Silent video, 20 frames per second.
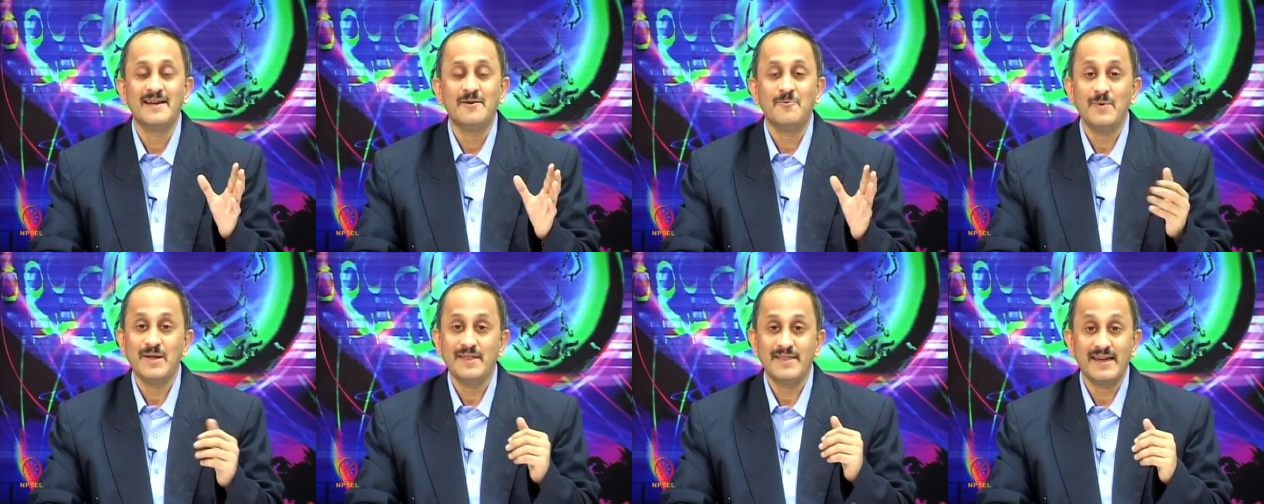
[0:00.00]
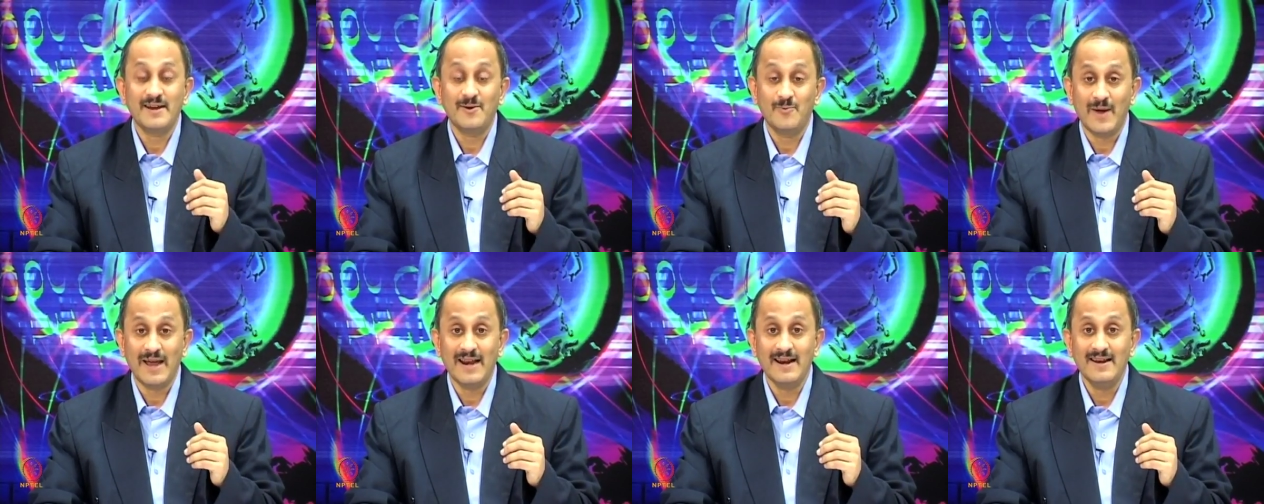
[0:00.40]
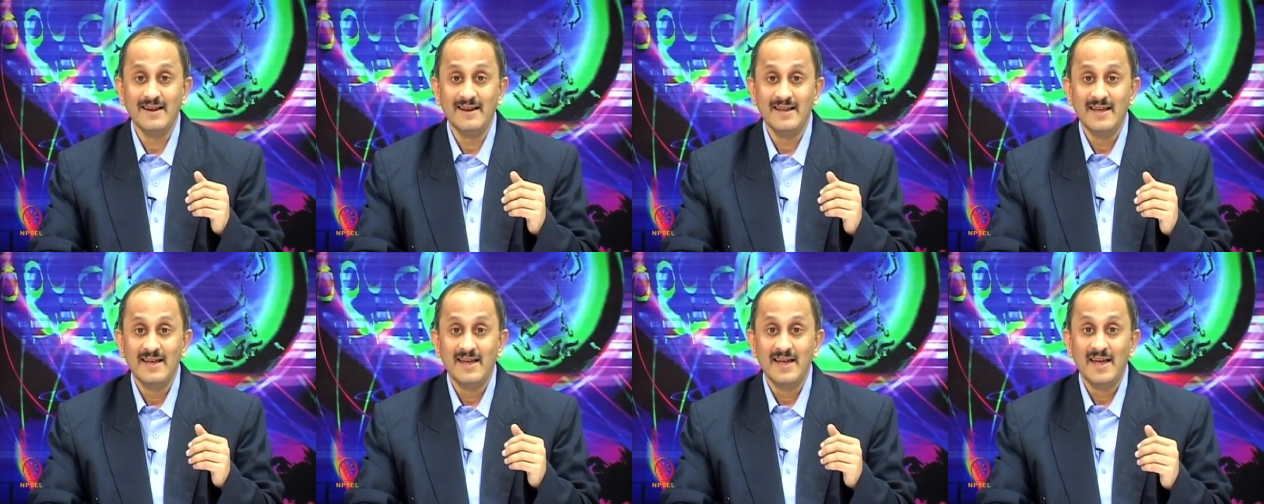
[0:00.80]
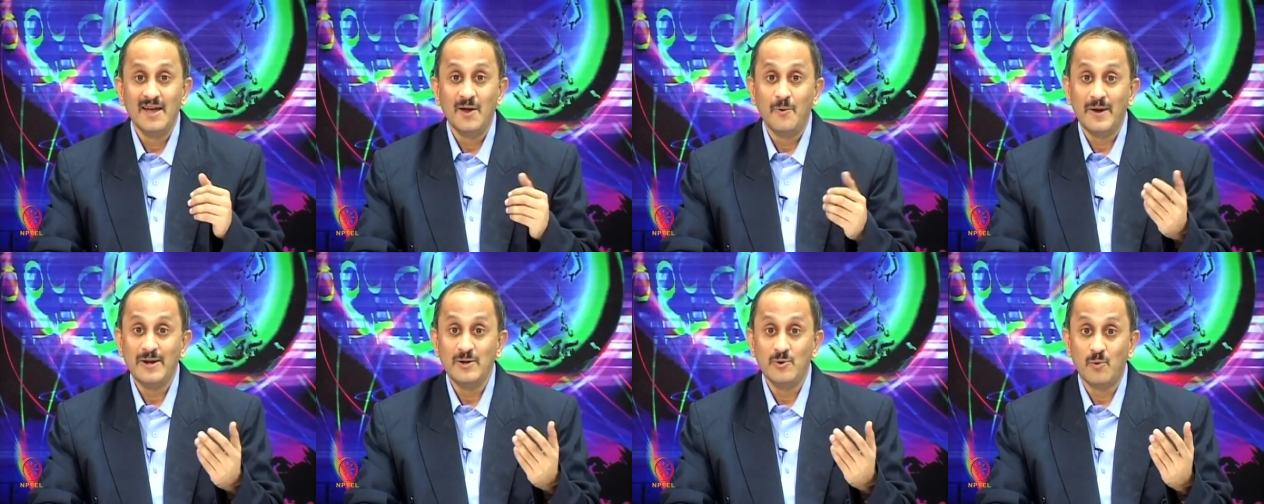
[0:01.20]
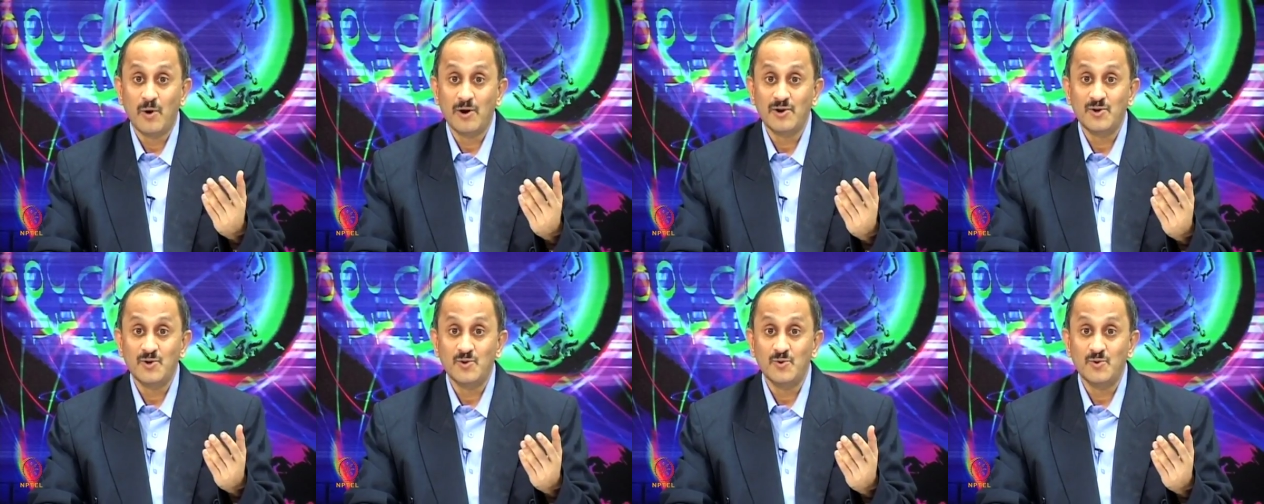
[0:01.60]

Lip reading: We said, well, when you want